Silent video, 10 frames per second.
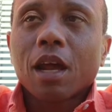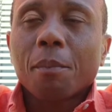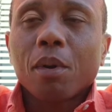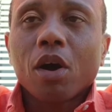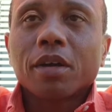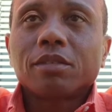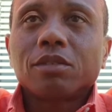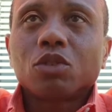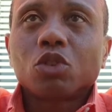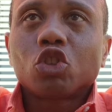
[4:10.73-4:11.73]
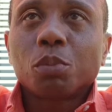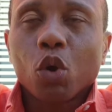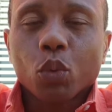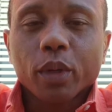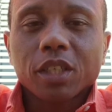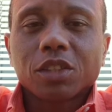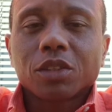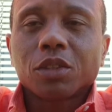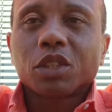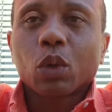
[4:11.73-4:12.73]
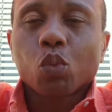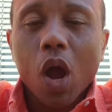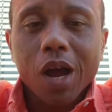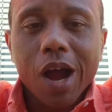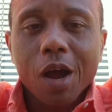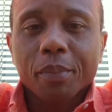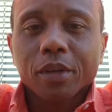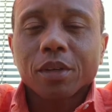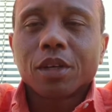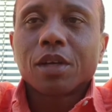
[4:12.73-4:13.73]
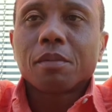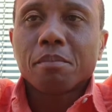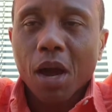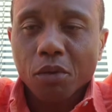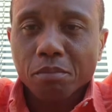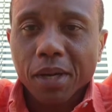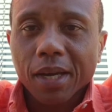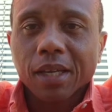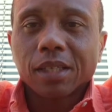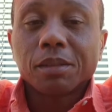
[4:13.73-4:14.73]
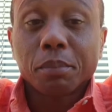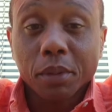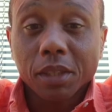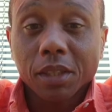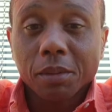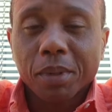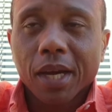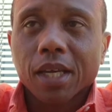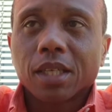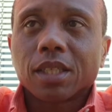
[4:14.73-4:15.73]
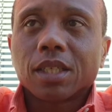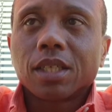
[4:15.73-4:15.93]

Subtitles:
And I bought Smoke Racer as a rock hopper mountain bike, pretty good bike,